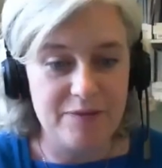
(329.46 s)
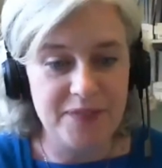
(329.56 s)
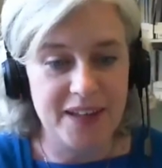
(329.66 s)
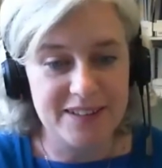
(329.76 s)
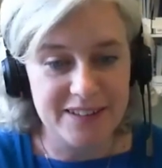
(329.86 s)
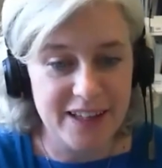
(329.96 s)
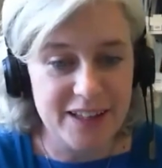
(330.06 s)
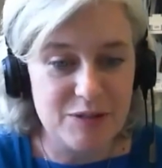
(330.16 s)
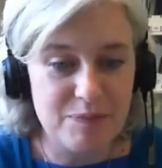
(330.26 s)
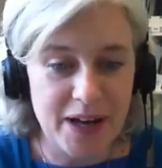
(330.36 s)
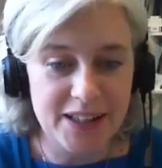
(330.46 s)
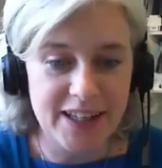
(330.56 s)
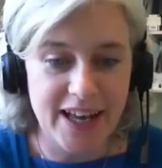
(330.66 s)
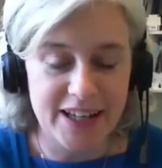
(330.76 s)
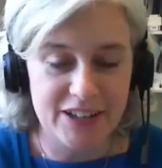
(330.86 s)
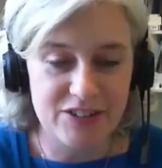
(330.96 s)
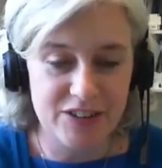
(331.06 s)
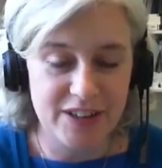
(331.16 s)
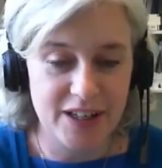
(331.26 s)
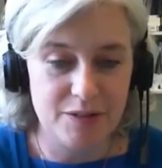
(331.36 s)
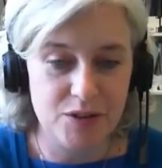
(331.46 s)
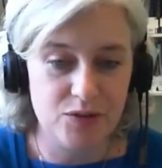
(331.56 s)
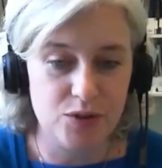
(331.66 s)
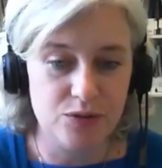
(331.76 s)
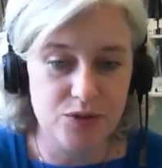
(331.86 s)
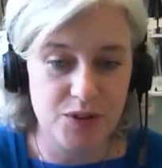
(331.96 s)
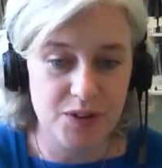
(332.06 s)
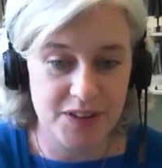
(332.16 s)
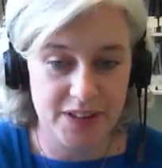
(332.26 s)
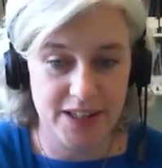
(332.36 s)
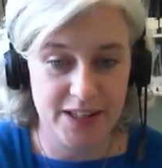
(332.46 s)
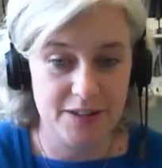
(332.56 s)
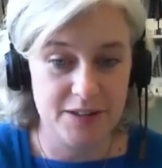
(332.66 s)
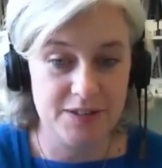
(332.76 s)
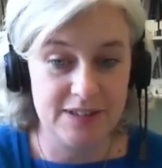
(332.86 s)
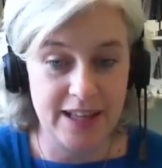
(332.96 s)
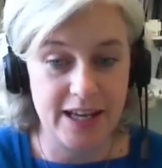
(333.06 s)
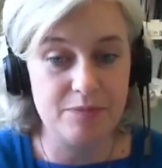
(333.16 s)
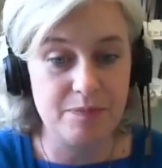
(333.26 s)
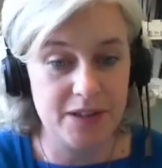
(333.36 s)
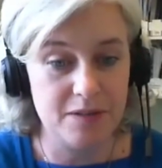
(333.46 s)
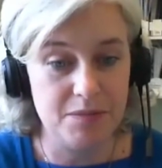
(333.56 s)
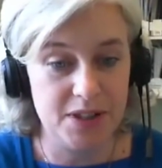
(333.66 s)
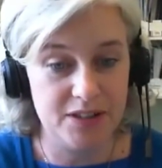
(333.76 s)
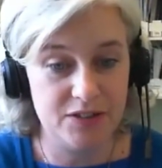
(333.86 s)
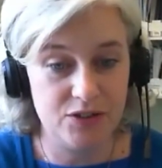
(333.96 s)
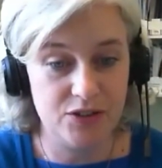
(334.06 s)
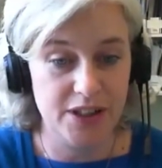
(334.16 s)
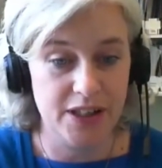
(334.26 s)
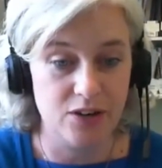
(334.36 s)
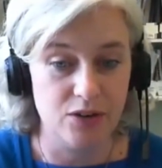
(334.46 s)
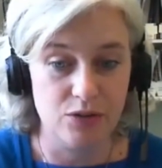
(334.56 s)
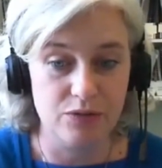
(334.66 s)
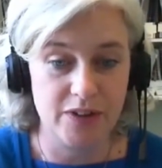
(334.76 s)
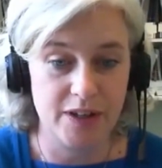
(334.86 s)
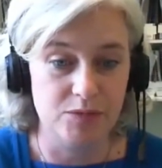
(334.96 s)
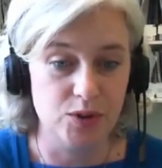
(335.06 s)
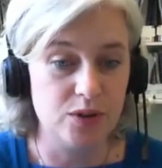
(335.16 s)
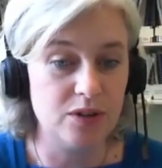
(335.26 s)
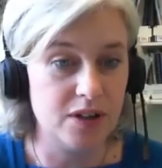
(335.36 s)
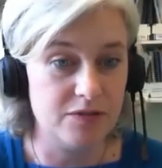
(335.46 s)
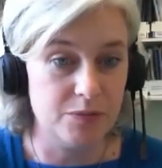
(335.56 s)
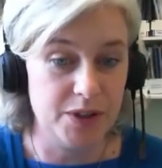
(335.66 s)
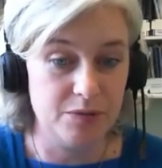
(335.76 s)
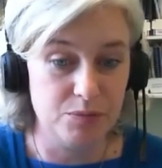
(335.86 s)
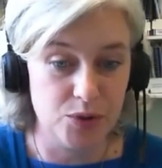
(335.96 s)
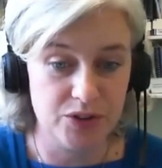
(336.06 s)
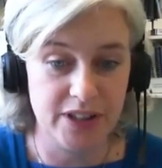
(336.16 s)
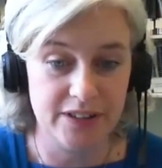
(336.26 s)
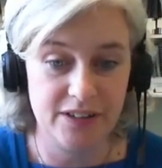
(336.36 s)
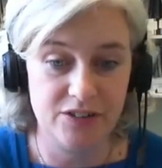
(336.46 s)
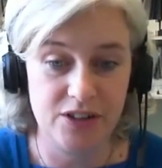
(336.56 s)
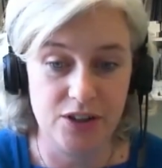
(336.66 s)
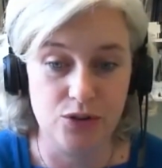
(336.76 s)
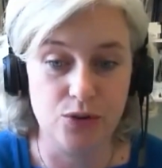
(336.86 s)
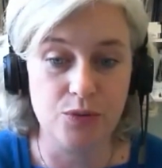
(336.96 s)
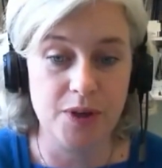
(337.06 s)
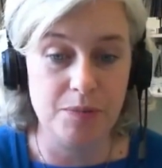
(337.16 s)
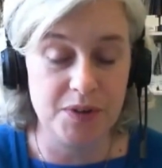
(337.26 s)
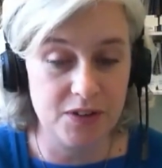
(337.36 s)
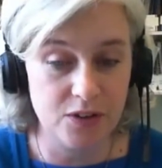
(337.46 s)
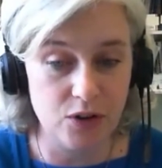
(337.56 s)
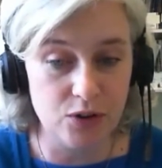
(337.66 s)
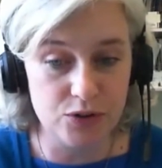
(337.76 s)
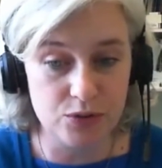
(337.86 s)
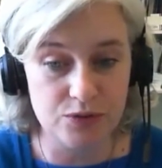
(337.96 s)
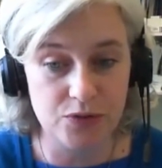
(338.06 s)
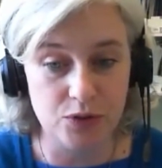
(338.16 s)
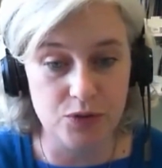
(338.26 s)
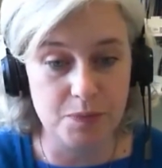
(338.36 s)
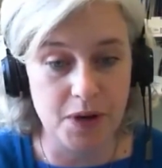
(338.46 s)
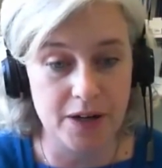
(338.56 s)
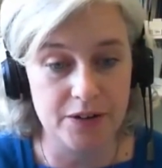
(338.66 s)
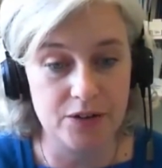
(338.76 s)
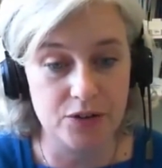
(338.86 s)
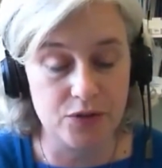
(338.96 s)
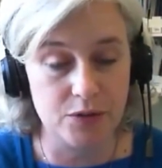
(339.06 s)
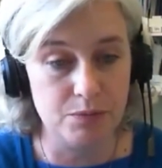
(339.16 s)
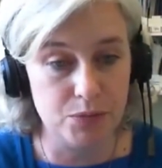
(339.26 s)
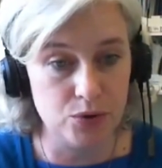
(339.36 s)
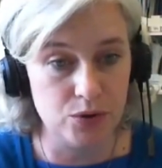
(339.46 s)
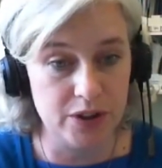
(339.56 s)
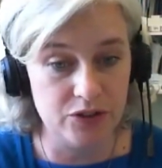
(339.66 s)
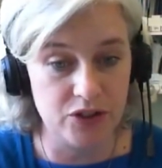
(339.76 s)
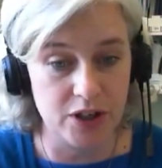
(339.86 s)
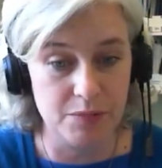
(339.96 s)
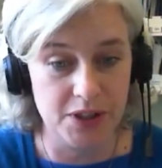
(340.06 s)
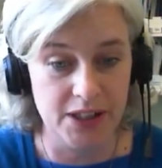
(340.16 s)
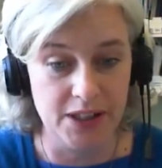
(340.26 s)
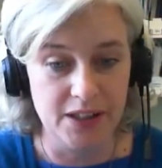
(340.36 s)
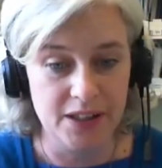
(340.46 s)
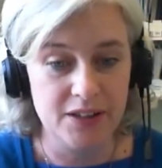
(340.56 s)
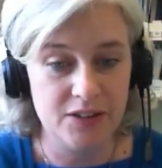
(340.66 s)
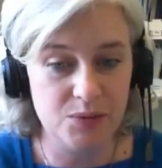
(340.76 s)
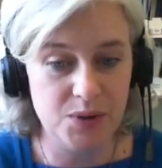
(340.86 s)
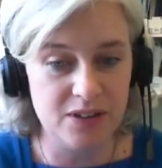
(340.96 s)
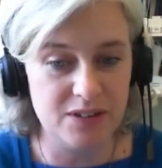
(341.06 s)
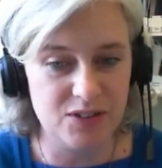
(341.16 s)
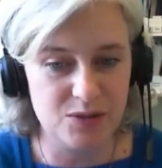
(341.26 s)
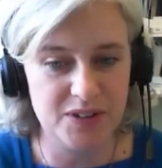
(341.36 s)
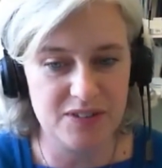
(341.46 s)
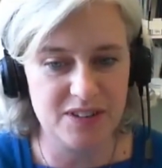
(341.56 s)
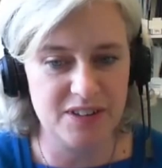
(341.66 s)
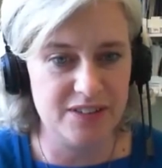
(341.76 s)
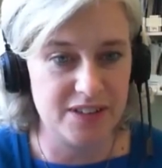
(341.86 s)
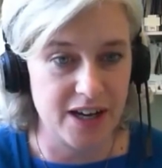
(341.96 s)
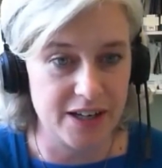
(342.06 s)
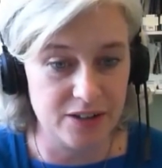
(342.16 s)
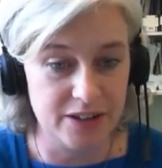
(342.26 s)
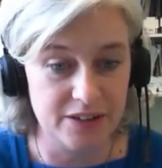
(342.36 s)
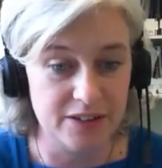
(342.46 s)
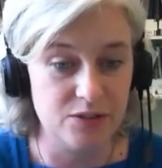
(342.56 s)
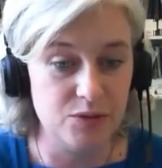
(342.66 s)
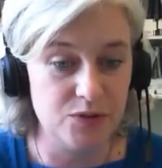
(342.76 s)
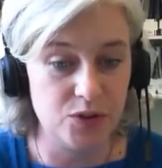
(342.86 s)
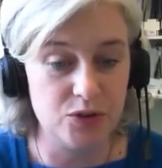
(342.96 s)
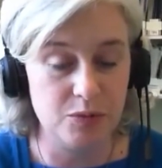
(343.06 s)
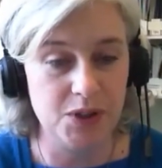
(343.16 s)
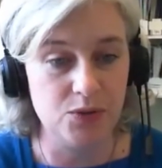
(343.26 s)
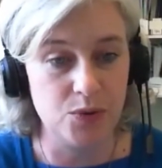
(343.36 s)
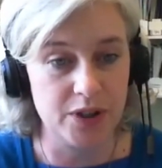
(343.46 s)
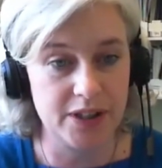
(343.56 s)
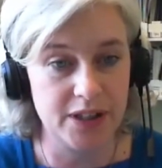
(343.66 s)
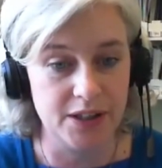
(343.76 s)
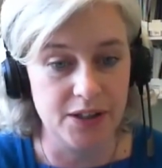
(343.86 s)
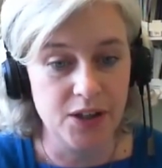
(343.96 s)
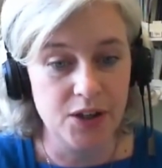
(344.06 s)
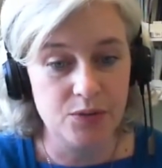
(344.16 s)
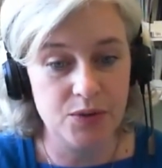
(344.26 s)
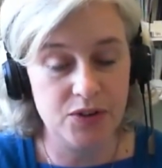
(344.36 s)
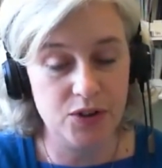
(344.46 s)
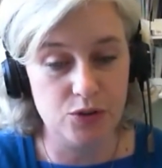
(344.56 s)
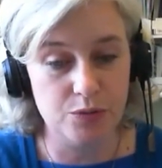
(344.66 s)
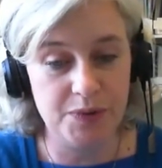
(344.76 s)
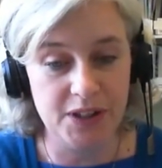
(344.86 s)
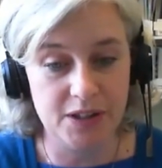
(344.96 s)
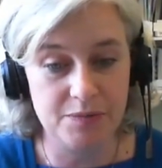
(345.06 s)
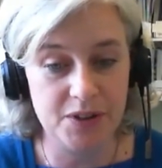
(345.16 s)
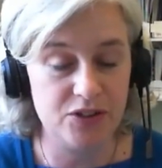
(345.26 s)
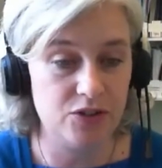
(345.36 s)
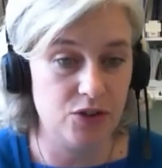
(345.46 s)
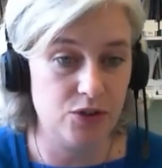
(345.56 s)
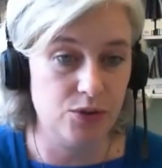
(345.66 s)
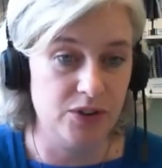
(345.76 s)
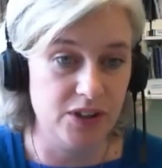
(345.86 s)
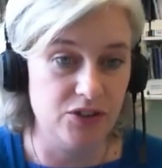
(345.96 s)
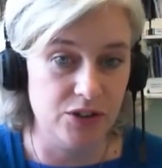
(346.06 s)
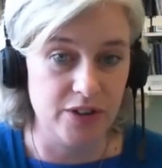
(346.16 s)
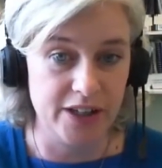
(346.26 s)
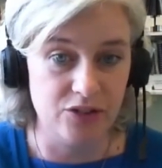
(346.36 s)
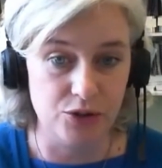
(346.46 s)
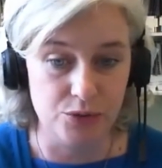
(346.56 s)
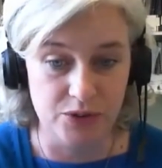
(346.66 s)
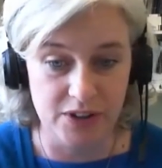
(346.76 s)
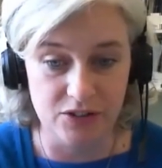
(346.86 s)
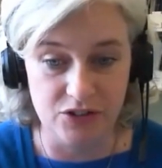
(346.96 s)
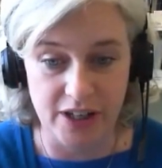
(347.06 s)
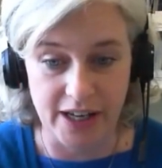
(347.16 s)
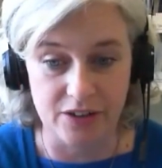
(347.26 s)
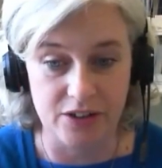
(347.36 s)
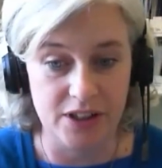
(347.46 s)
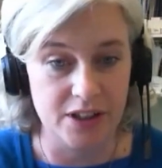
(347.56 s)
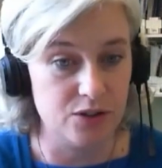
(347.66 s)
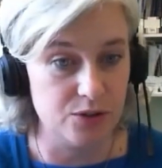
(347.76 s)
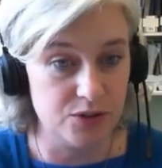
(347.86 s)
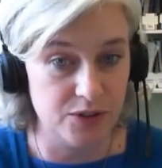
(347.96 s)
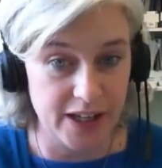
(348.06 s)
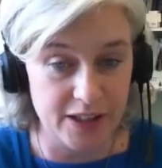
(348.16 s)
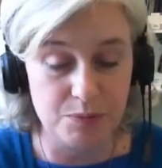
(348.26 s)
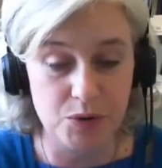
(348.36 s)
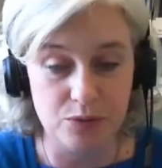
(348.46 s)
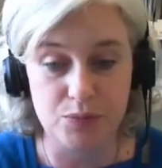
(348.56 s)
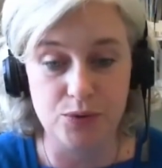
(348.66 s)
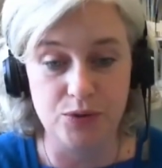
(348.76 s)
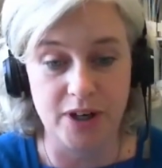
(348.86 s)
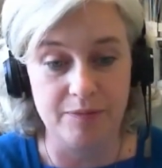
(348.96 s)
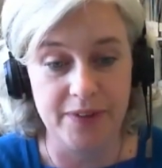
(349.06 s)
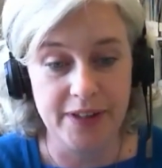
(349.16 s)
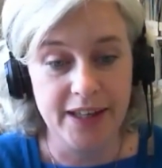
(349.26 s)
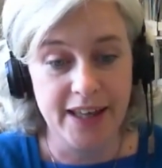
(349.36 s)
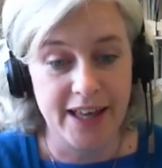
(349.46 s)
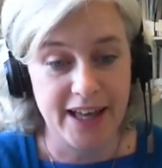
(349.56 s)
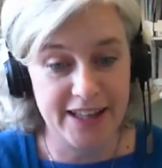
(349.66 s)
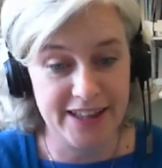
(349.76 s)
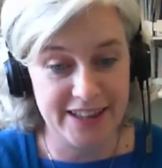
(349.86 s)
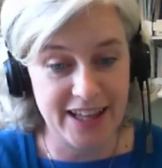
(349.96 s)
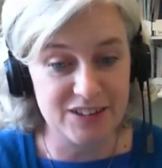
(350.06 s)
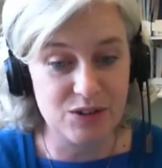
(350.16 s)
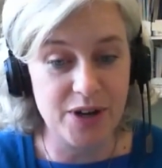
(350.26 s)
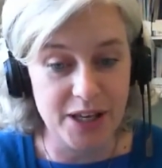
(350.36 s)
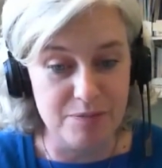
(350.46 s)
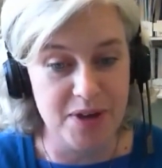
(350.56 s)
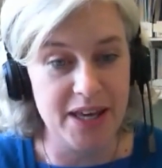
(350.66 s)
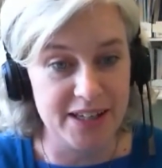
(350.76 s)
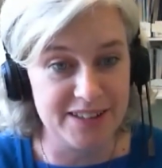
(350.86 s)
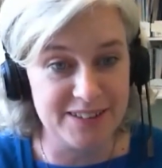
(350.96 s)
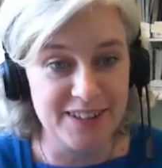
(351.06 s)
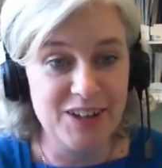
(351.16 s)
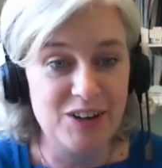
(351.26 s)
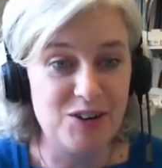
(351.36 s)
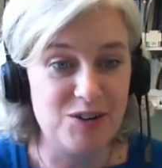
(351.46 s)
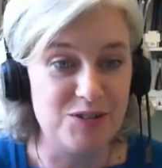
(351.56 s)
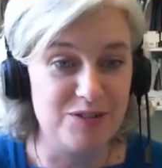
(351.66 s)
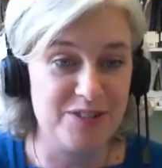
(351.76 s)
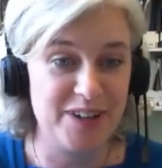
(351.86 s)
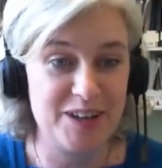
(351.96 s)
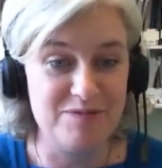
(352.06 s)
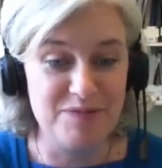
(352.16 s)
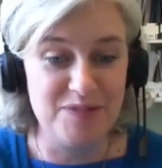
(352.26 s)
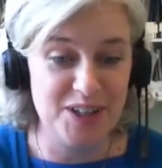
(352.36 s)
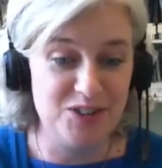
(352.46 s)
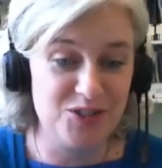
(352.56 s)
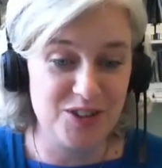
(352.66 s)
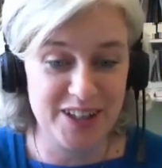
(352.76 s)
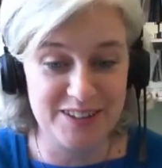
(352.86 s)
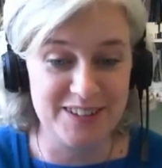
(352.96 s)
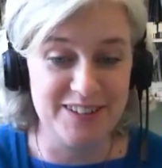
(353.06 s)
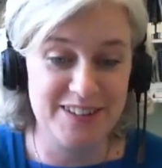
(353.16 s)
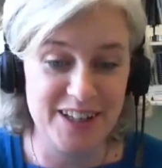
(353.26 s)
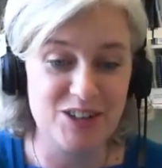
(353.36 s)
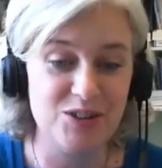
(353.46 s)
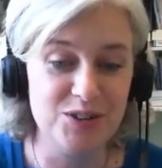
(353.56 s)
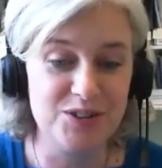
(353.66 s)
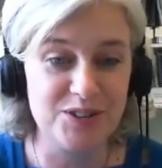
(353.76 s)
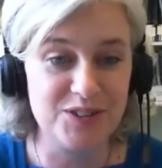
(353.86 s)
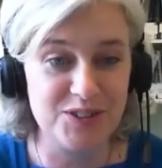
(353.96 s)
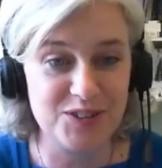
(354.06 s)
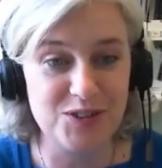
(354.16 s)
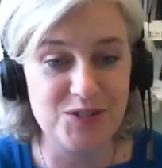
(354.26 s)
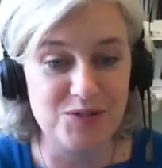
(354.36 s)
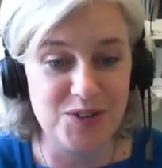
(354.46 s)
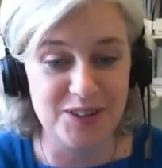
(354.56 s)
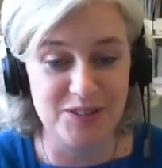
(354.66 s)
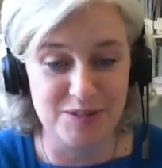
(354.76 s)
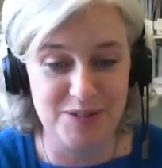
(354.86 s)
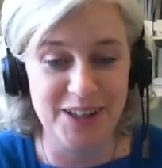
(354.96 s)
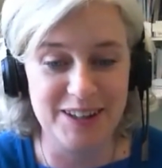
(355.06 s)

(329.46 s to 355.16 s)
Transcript: um, as I said, the pilot action I'm involved with is led by the Ministry of um, Local Government and Modernisation in Norway, but it also involves partners from Poland, Germany, Sweden, Switzerland, Ireland, and we've also been working with the European Commission through DG Regio, DG Agri, and also the ESPON programme. And that's quite a mix of um, interests and stakeholders. So, one of the,